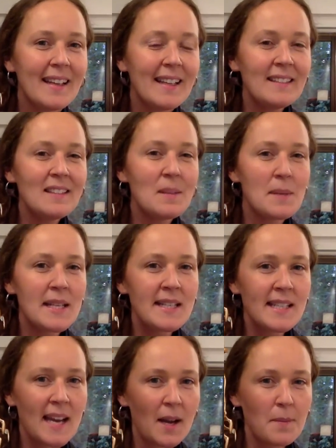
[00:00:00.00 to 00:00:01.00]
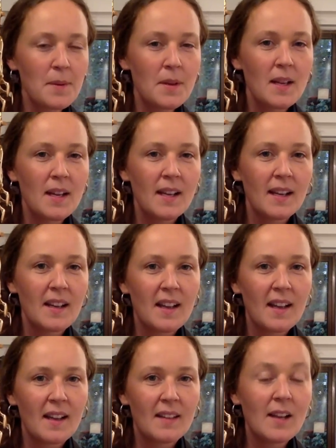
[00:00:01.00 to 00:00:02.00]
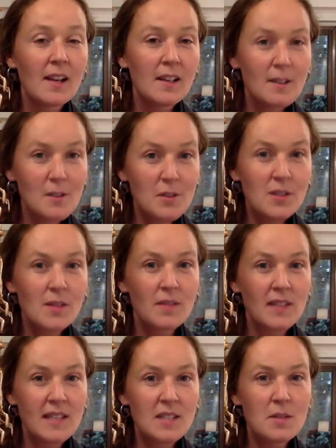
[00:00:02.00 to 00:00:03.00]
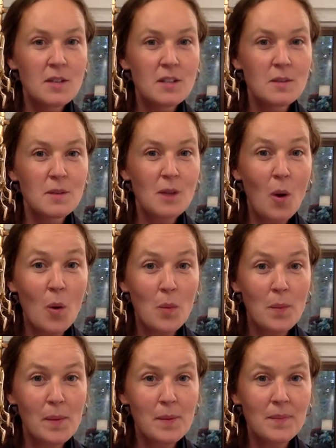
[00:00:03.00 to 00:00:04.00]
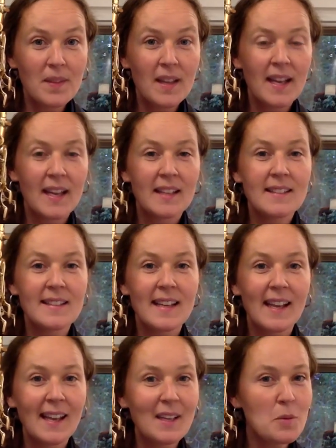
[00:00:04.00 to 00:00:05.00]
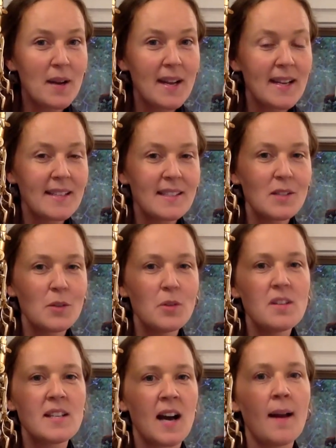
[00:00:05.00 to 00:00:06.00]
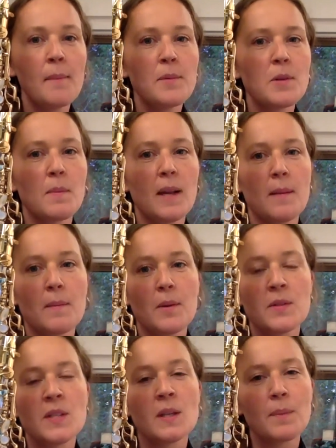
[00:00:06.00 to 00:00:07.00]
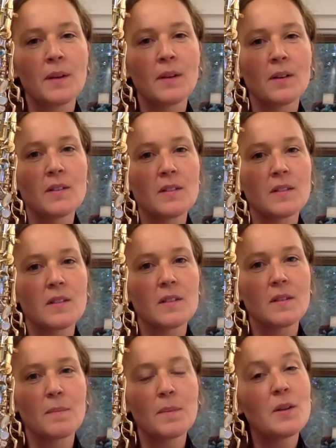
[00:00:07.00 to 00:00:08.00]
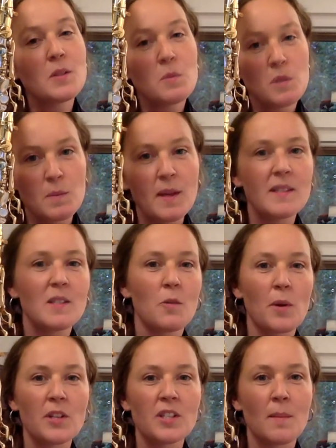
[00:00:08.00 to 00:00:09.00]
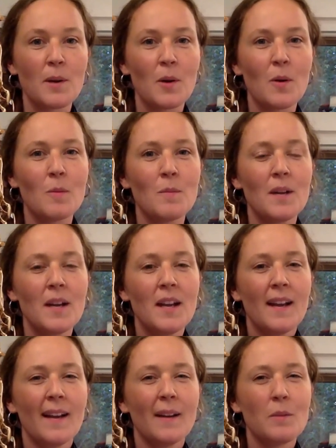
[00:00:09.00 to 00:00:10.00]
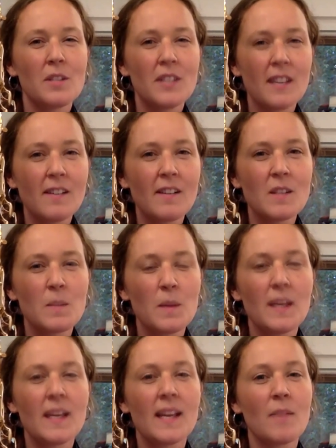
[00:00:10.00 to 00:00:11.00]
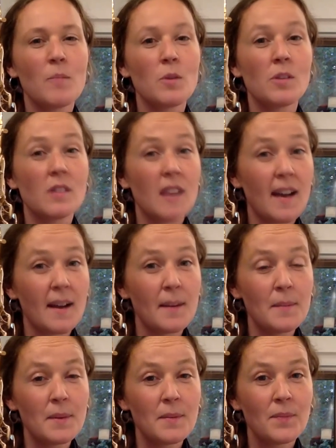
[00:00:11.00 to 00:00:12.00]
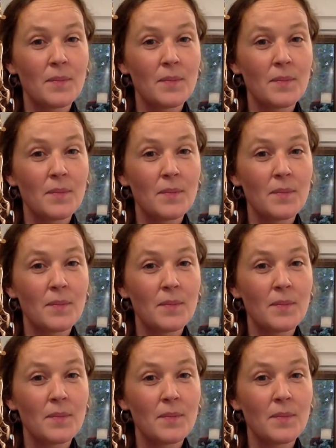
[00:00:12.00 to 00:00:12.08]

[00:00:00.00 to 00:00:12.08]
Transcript: In the meantime, there are lots of things you can do at home. And in a way, it's a good time to play music because we spend so much time at home and we generally speaking have more time.